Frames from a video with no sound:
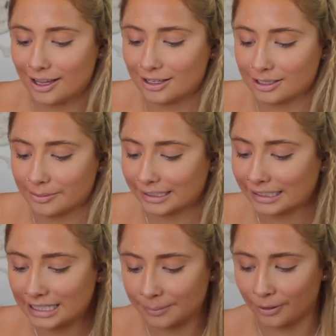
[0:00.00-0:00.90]
into my
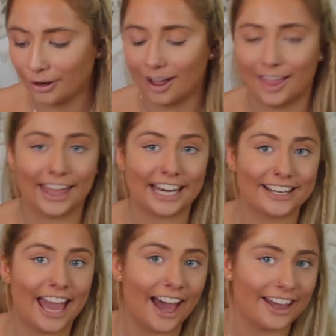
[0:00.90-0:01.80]
glitter pot, and then
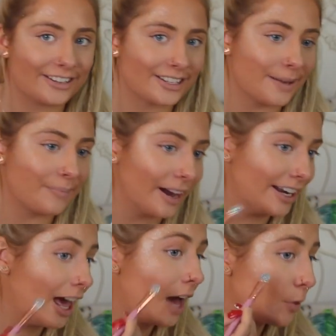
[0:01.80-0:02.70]
yeah, just
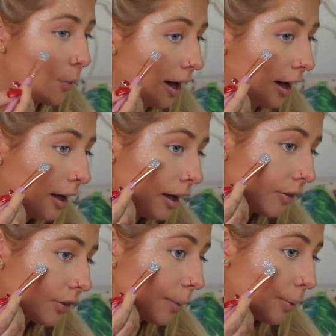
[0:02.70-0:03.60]
applying it everywhere
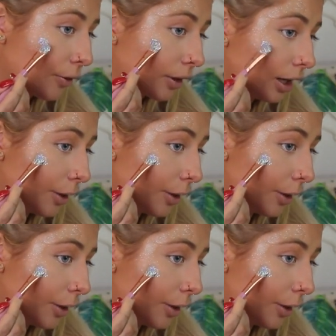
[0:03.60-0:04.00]
that I put the glue.